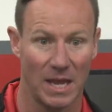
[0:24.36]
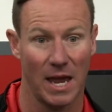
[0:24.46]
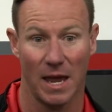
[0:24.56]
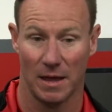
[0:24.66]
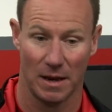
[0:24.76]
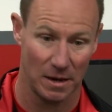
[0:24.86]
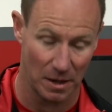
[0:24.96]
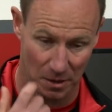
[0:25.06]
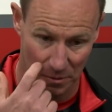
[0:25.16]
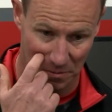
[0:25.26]
Yeah,
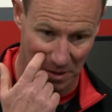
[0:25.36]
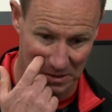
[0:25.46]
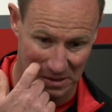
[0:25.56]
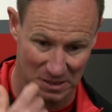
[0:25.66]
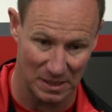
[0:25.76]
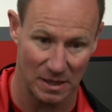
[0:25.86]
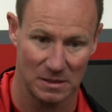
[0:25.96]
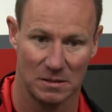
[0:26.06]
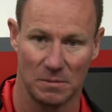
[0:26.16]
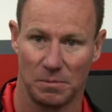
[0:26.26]
and as I said,
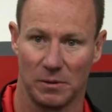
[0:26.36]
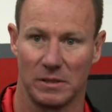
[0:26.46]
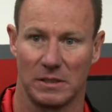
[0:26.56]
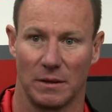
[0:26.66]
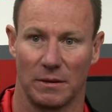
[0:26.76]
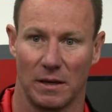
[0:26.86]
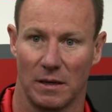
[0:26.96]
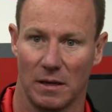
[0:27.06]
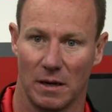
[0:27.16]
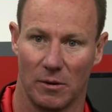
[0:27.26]
that's a pleasing
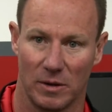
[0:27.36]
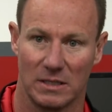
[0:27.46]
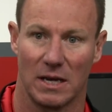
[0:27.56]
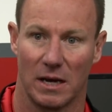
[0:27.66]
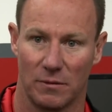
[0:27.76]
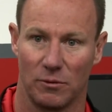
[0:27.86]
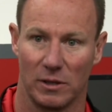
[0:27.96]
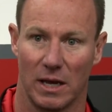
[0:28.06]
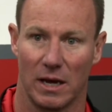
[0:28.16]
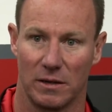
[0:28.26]
thing. You know, it is hard,
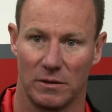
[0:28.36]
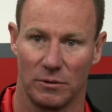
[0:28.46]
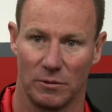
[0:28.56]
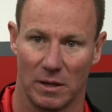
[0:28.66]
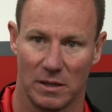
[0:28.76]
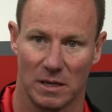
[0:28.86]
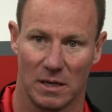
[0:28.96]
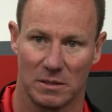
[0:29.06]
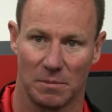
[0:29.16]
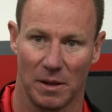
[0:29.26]
really hard to do
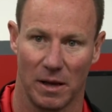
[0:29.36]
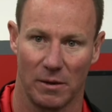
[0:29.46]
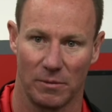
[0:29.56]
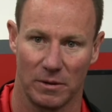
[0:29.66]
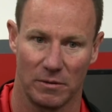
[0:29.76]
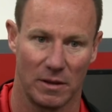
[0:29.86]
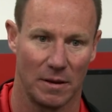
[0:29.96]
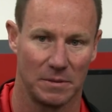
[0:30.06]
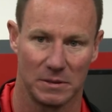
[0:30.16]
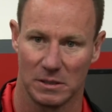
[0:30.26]
as a player when you're in
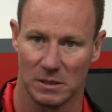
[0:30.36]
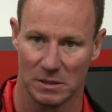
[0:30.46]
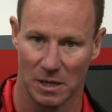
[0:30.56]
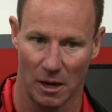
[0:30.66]
that position.